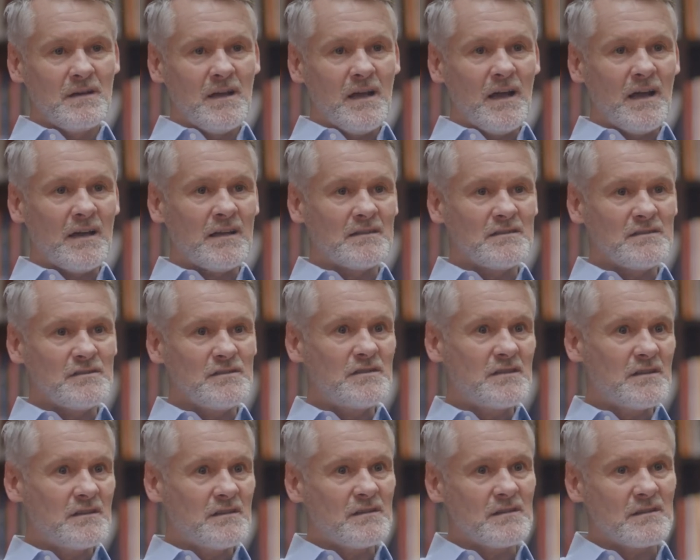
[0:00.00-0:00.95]
And you
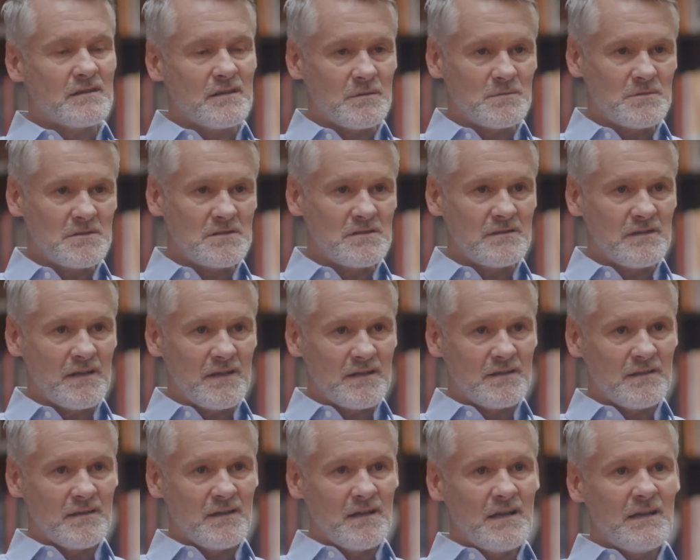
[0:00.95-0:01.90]
didn't think they would do
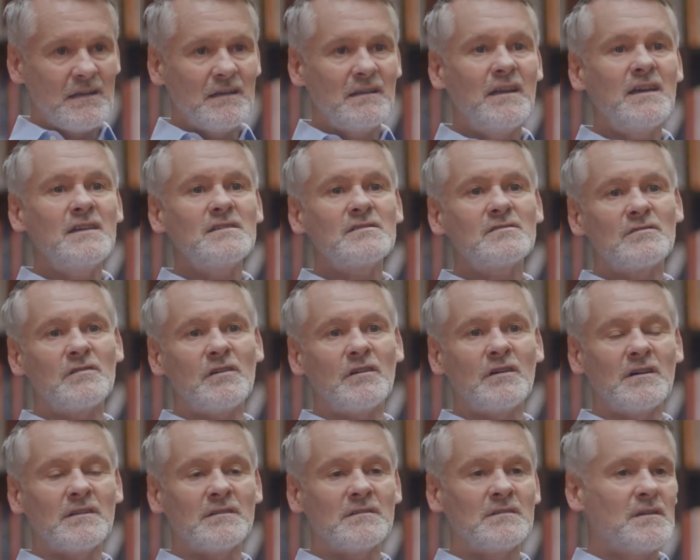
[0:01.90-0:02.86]
that. Later
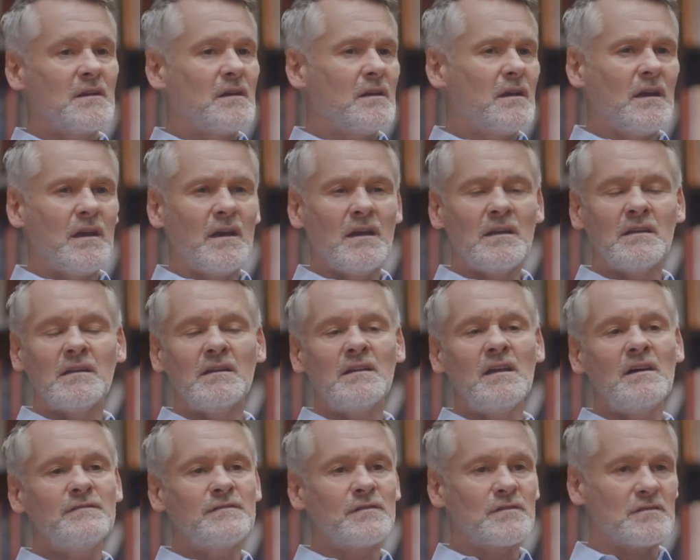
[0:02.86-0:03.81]
on, in a
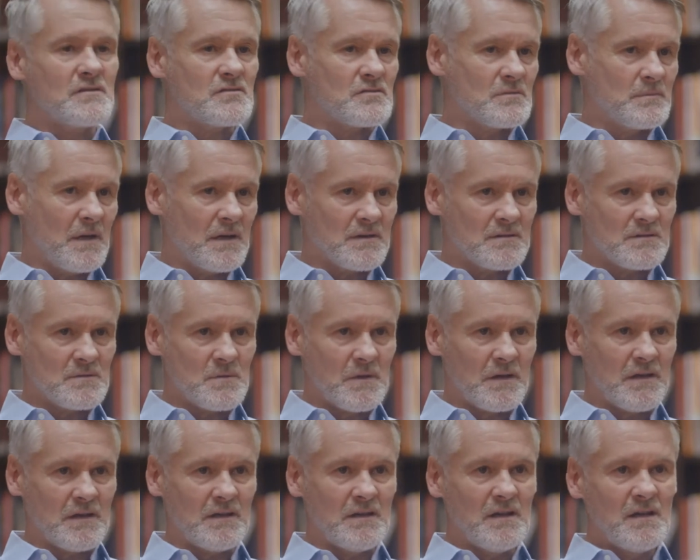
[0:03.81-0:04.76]
not very dramatic
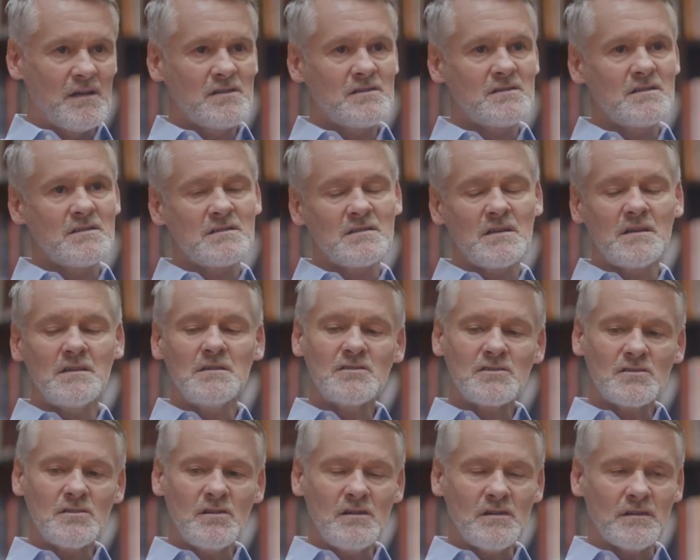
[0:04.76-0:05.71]
way, just say,
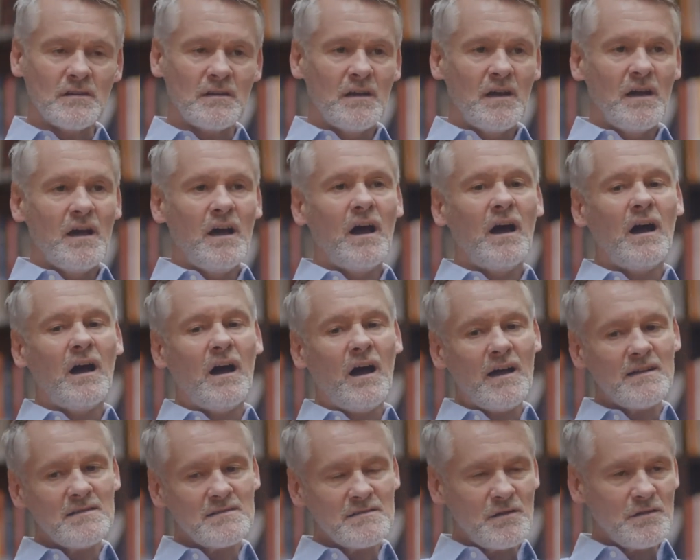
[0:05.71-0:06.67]
Sean,
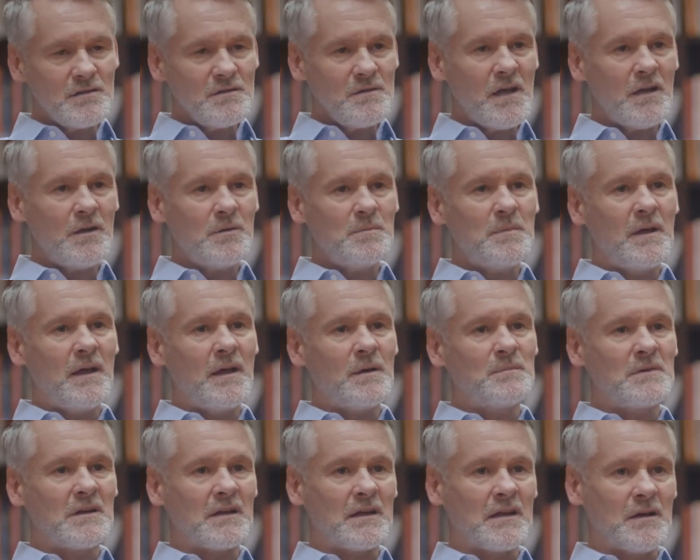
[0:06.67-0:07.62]
I saw you help
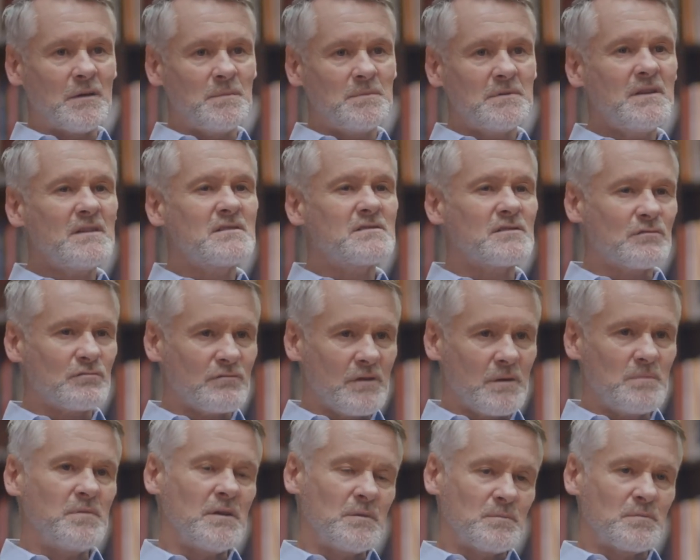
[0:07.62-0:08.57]
Emily up. That's a
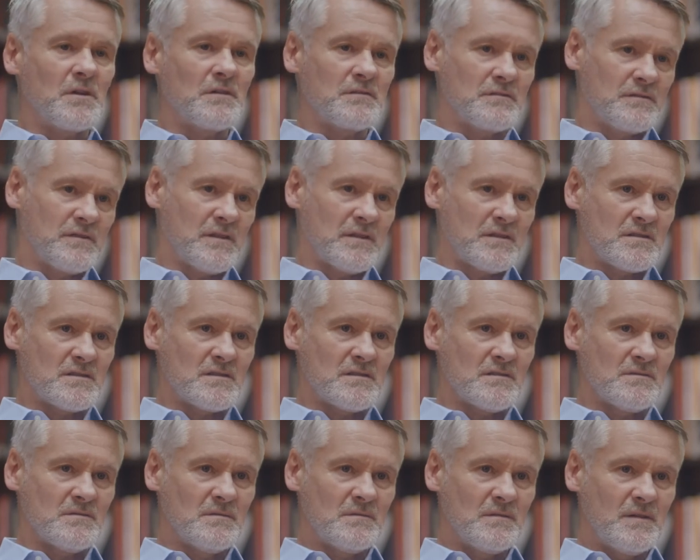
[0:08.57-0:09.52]
great big brother thing to do.